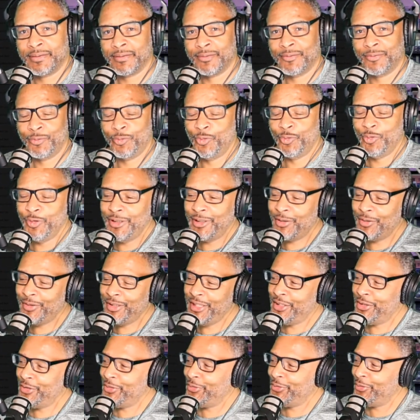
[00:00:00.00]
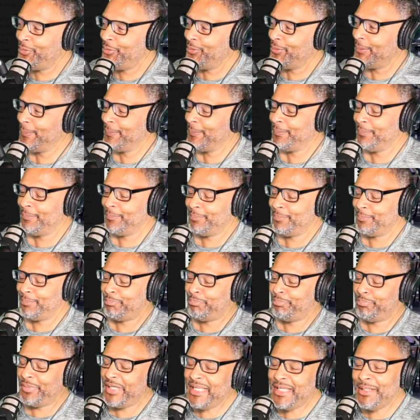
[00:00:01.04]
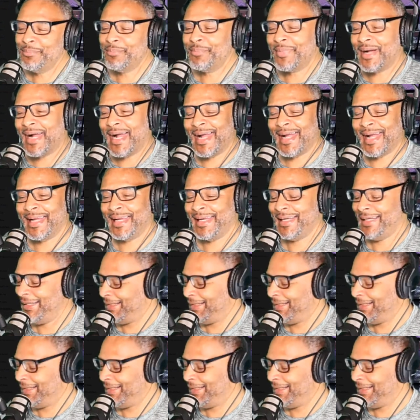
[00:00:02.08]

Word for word: Will you be mine?